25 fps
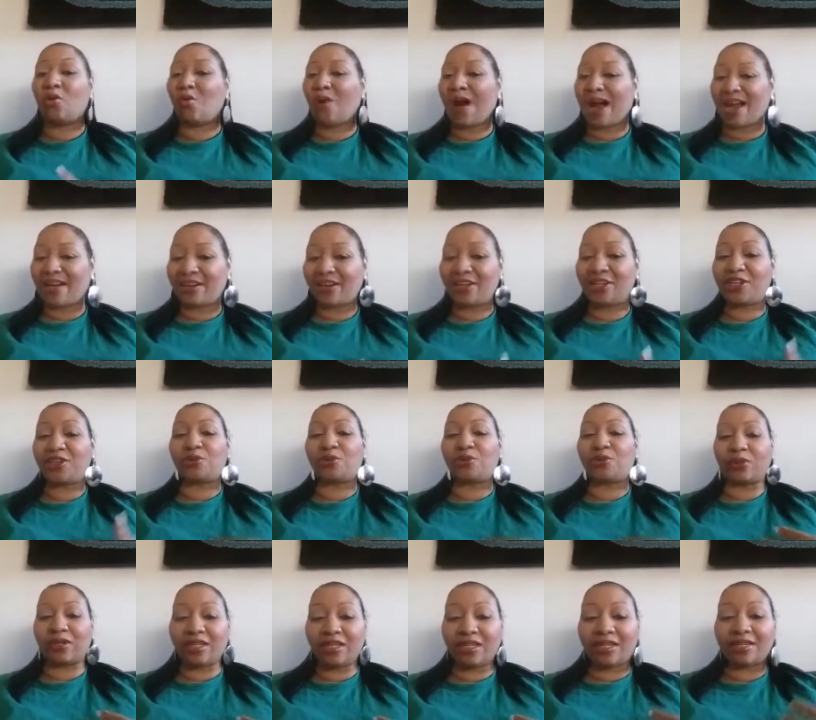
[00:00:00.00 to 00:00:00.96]
Why are
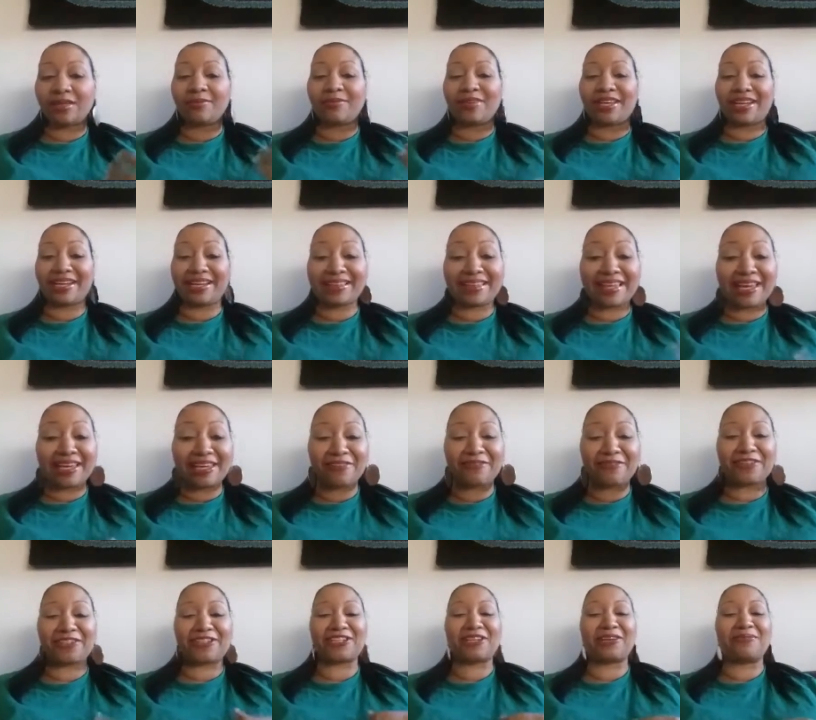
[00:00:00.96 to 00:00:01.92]
you recommitting? Thank
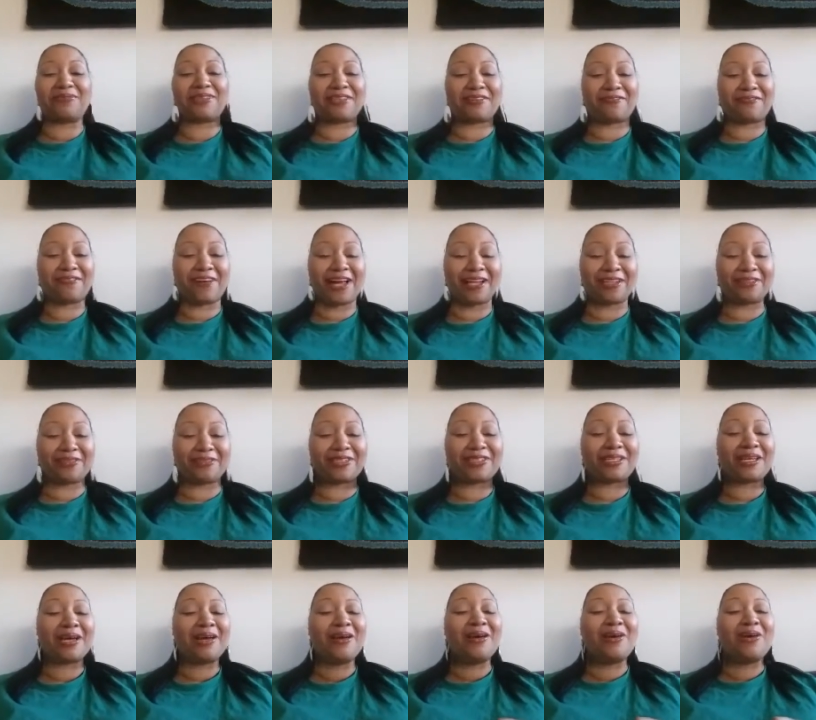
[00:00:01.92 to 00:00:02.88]
you for sharing with your
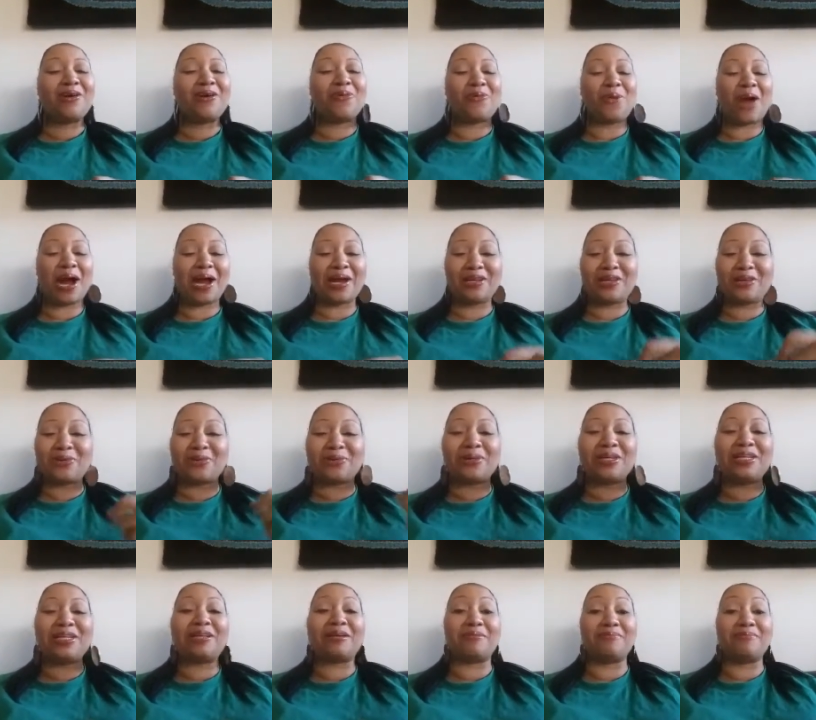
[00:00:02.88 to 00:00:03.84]
followers. Why are you
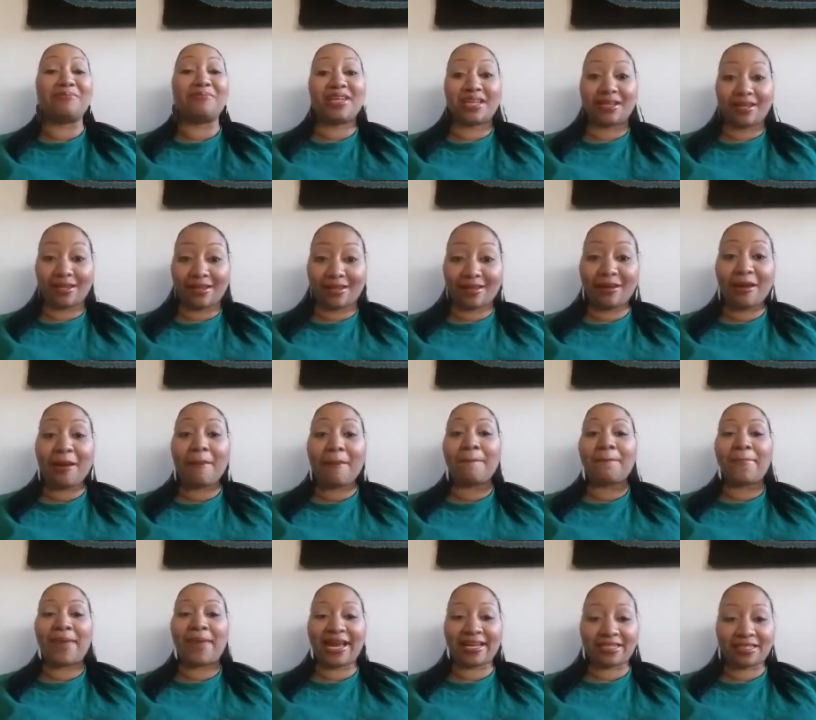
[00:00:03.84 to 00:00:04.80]
recommitting
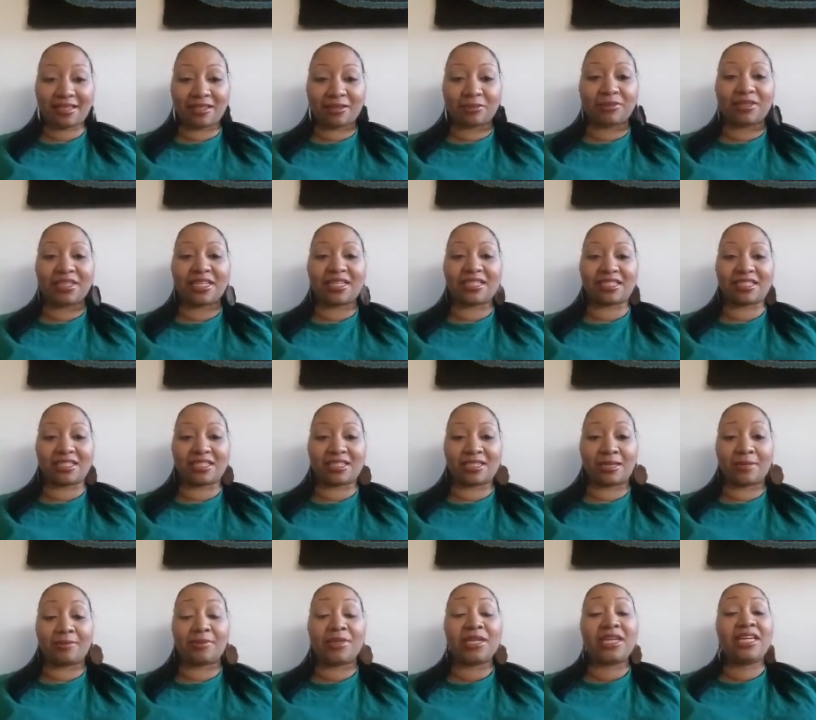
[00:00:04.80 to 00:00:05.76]
back to the
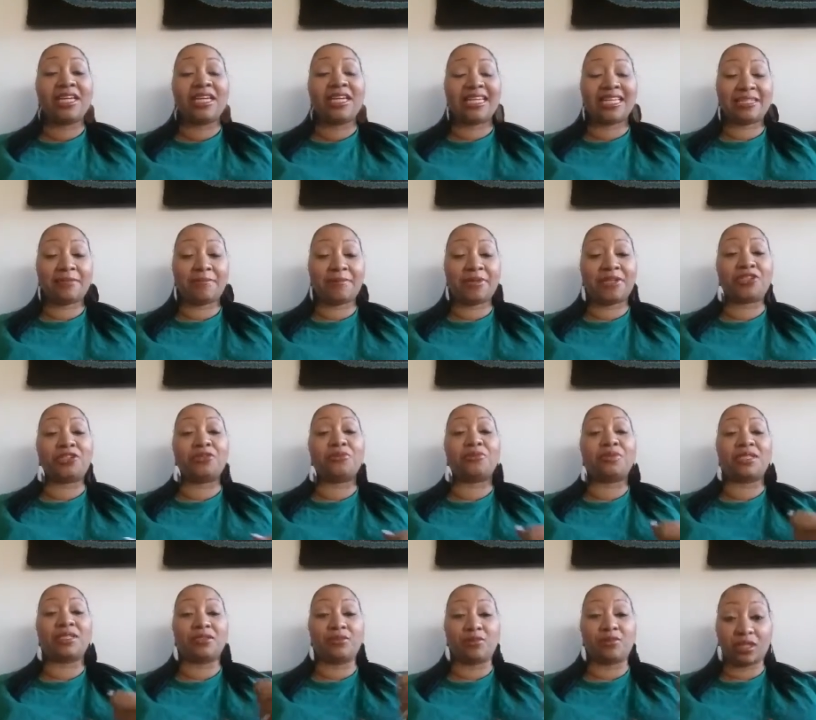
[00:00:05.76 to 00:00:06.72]
relationship? Is it because
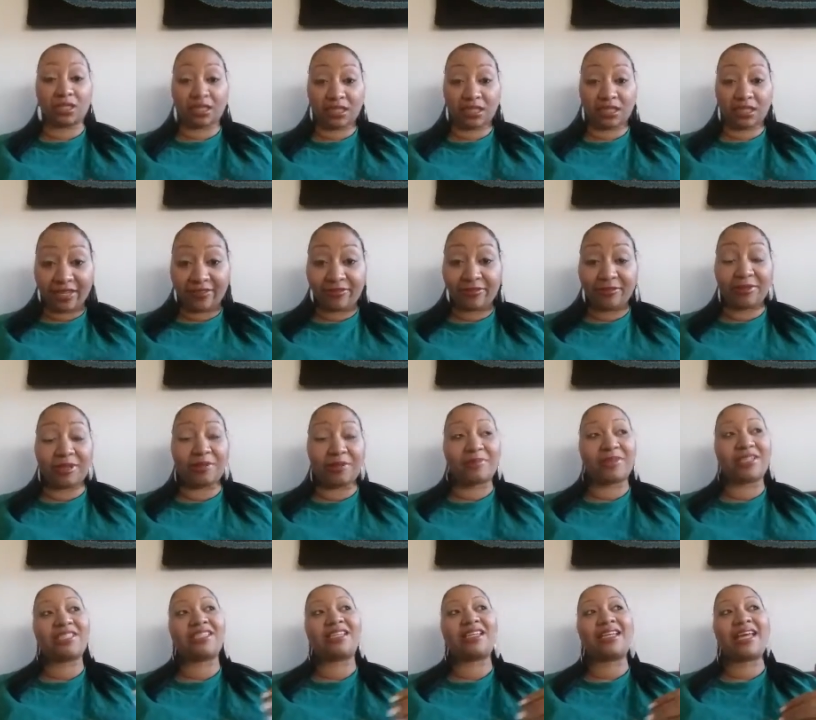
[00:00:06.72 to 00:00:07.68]
you really want to love me?
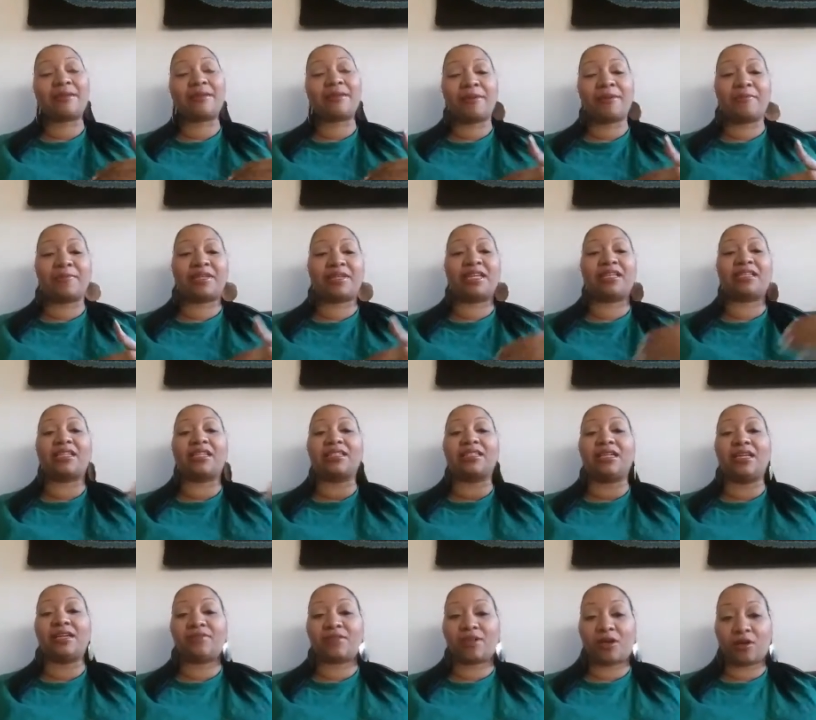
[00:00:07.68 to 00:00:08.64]
Because a lot of people think that
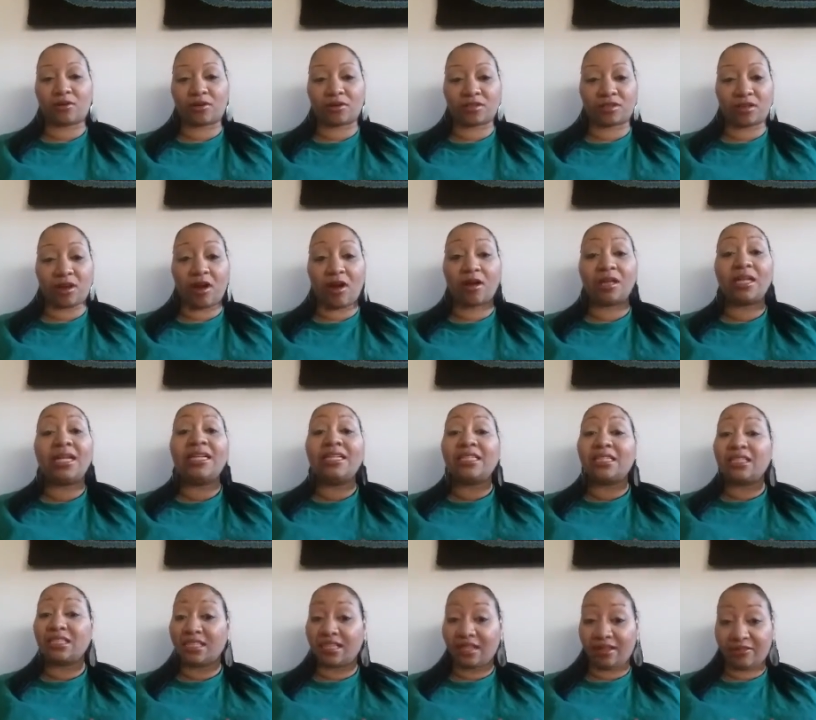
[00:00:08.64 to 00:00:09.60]
love conquers all.
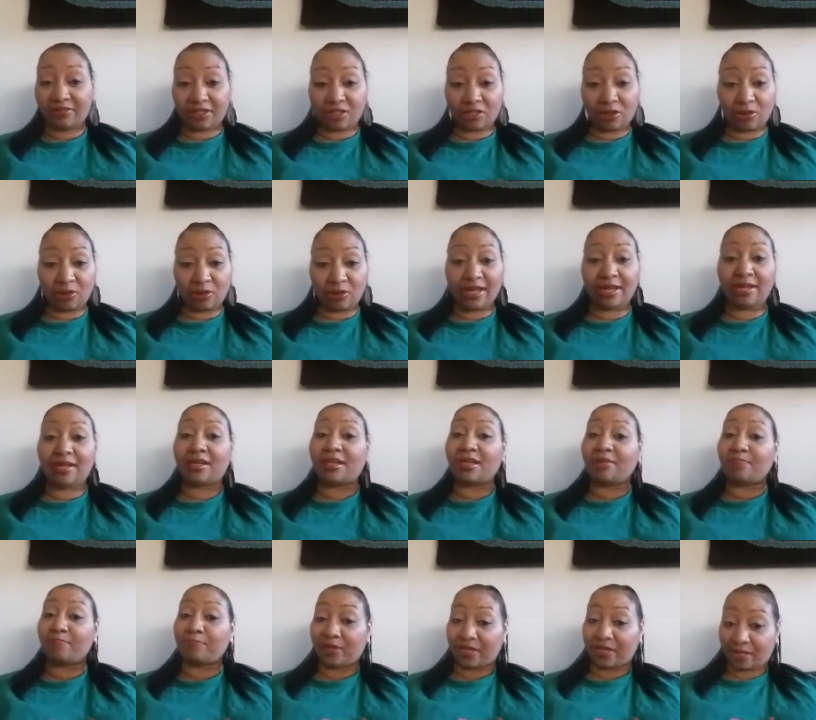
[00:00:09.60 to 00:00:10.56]
Love is great,
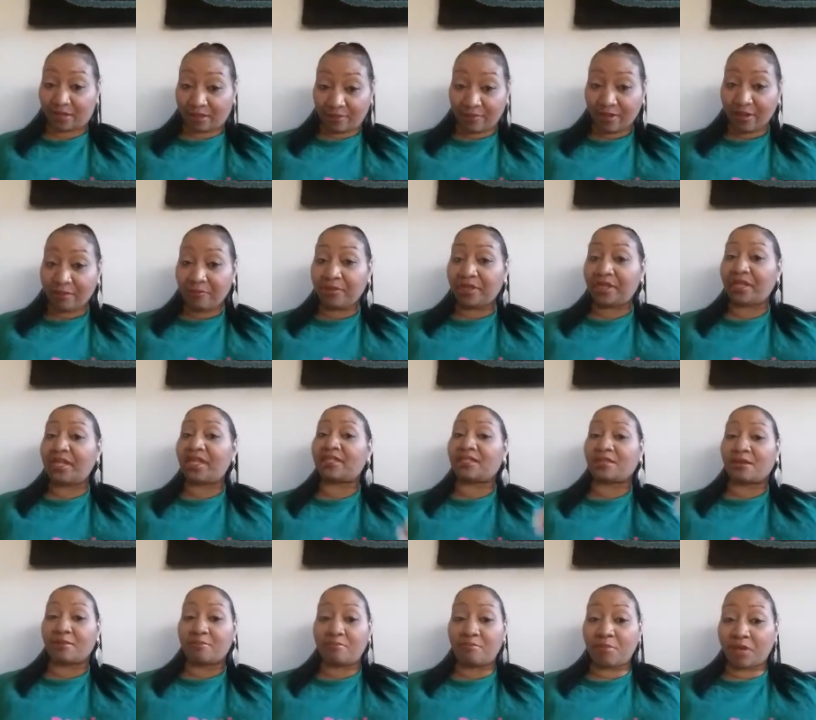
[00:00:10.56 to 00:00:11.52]
but commitment
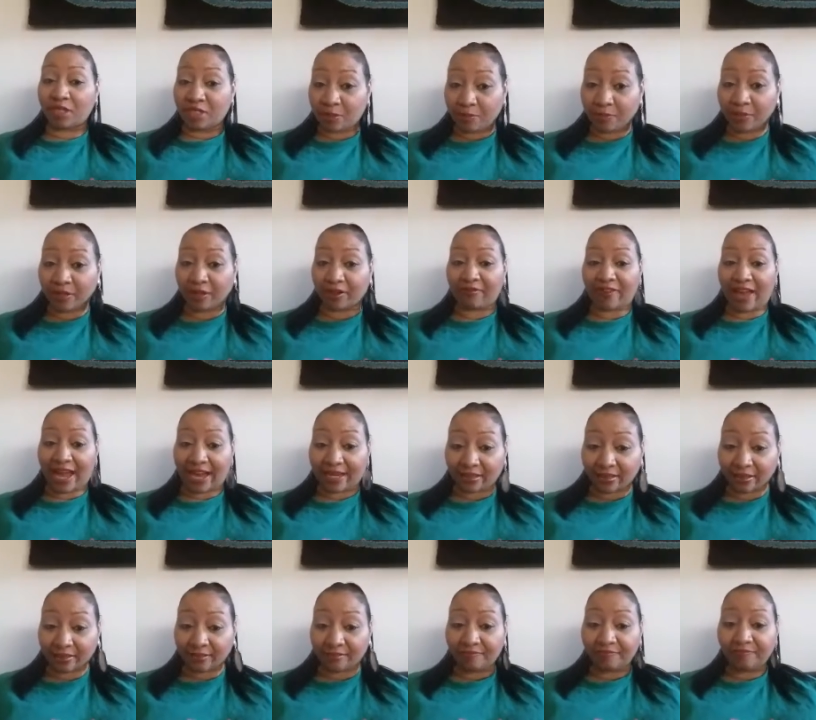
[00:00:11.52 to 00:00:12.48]
is a much bigger
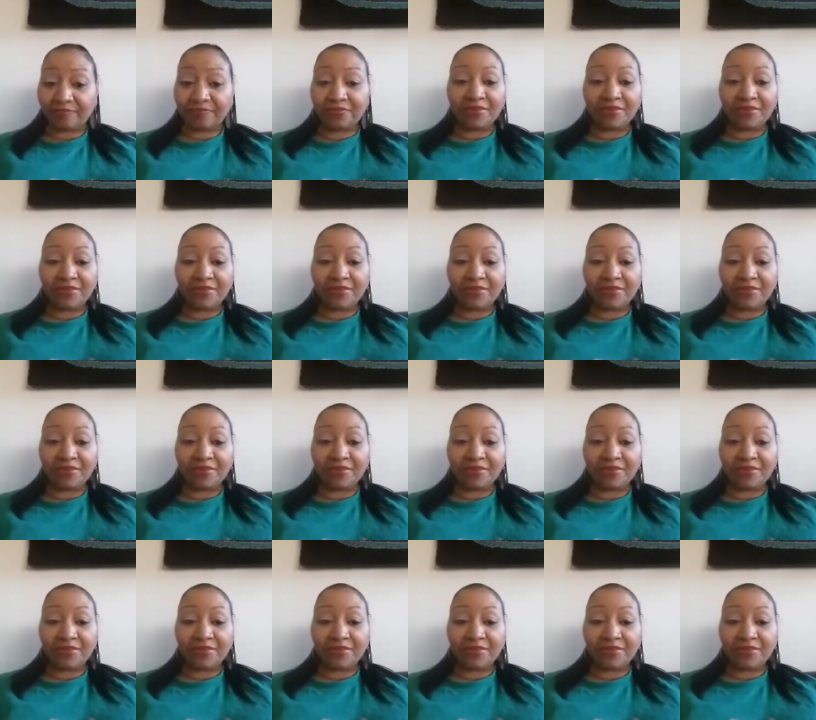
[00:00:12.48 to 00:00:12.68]
factor.